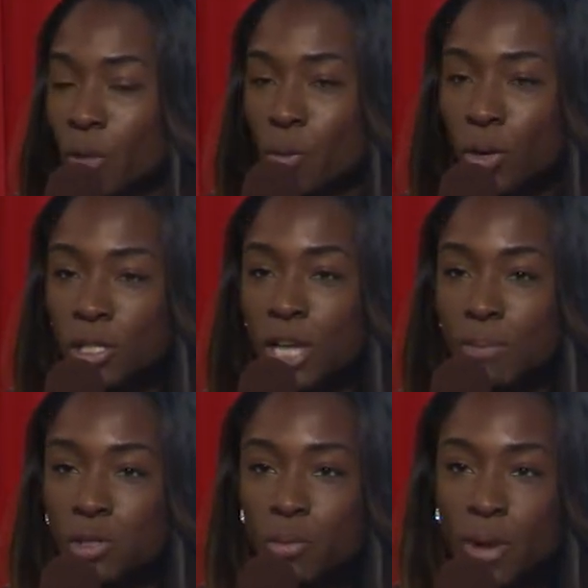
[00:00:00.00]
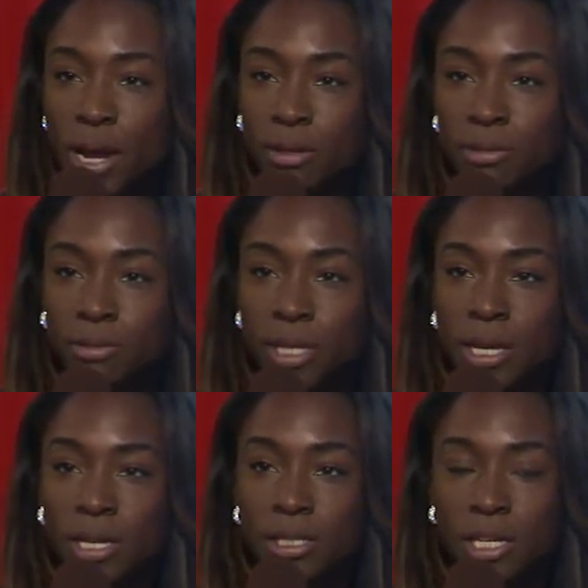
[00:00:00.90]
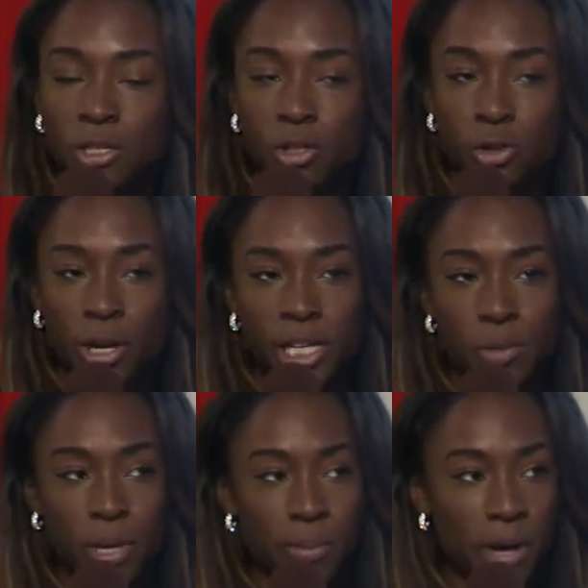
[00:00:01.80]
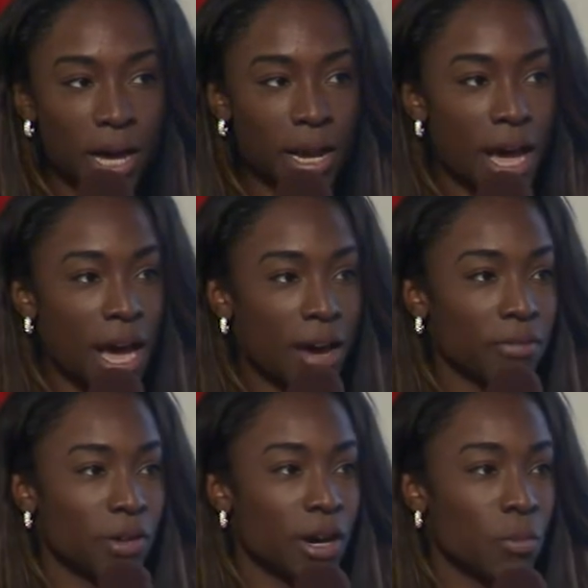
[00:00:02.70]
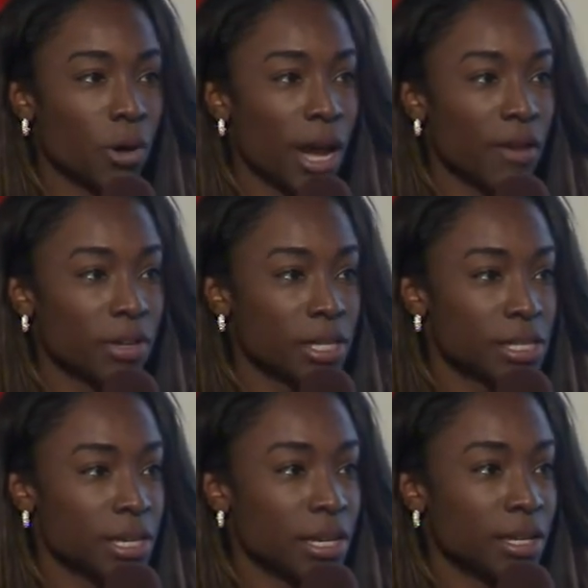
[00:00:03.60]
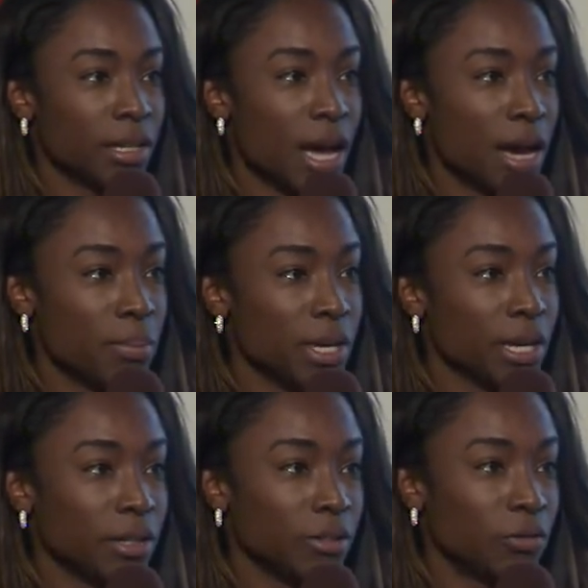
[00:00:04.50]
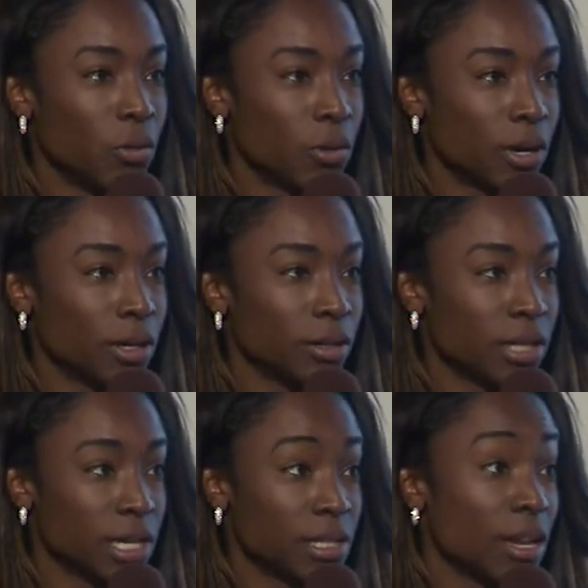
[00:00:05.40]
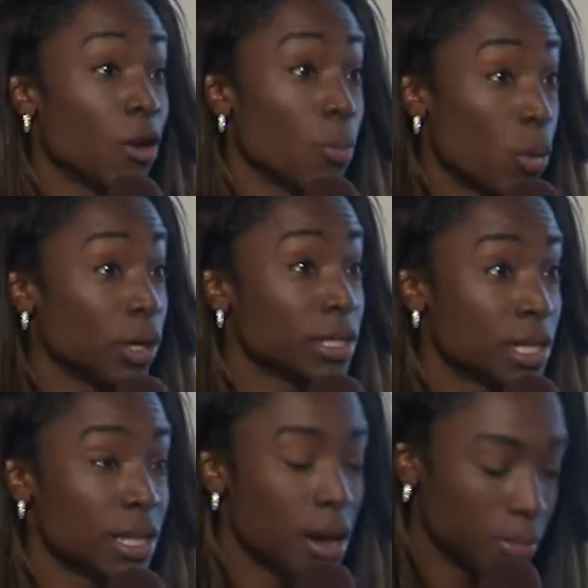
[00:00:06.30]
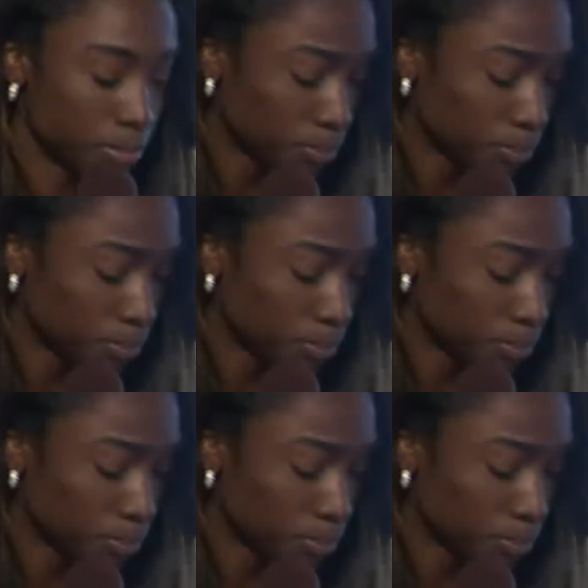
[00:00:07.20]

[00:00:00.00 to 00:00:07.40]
workshops around teaching trans people how to have more advocacy and lobbying for things that are important to them.